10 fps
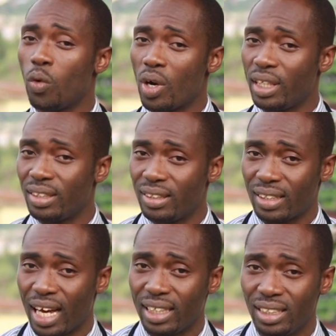a warning
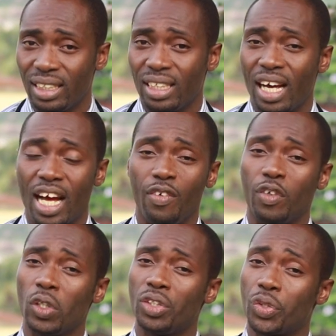sign, and if
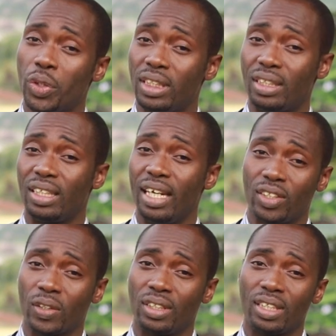you don't treat
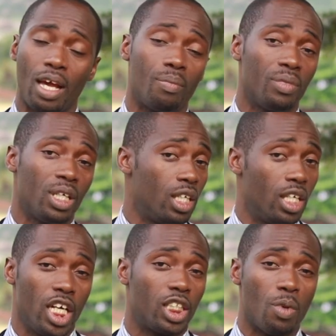it on time,
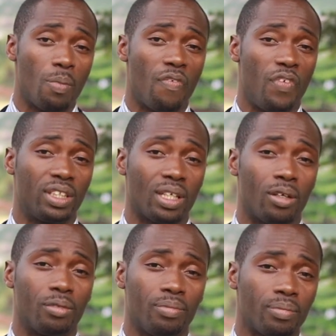it may be
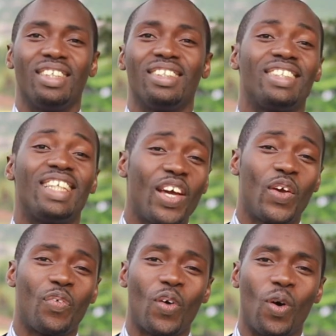fatal.
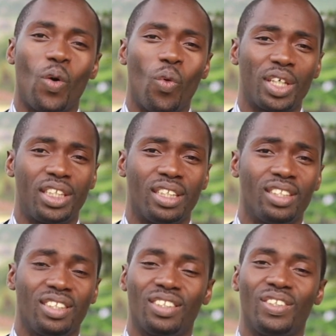Thank you for
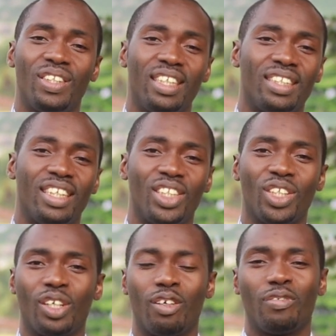watching today's
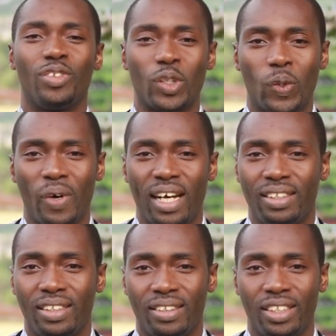edition of Dr. Y
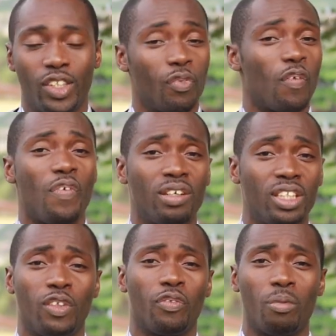series. If you found
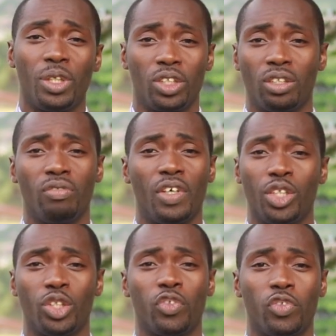this information
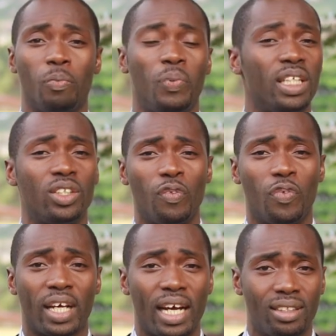very useful, please don't
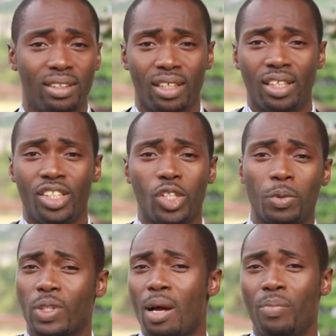forget the
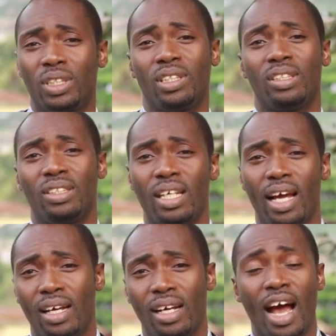subscribe button is
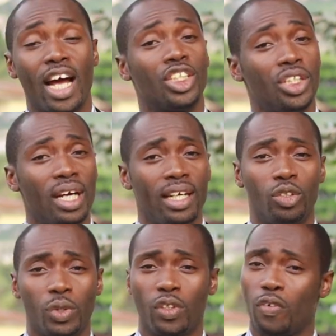there and share
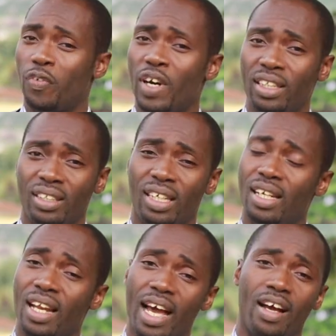it with your friends
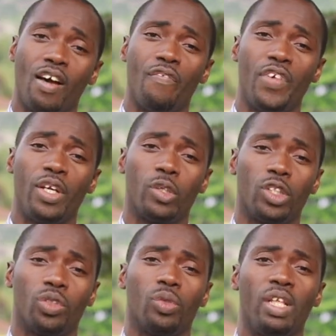and like our
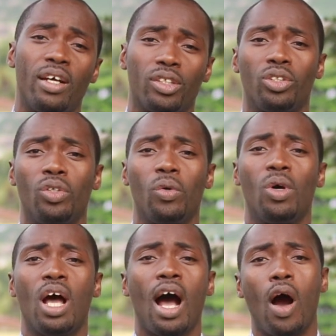videos. It will let us know
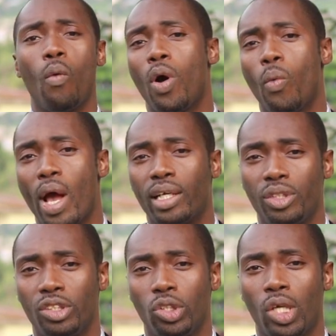how well we are
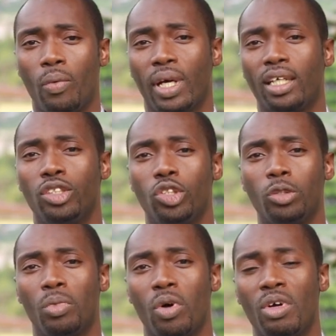doing so that we can
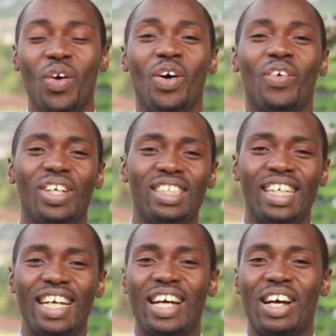do more. Once
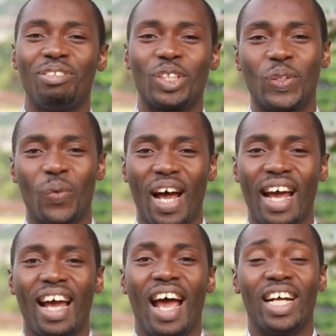again, I am Dr.
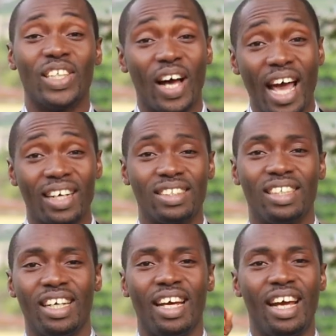Y, and your
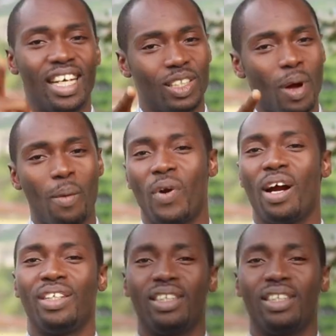health is my priority.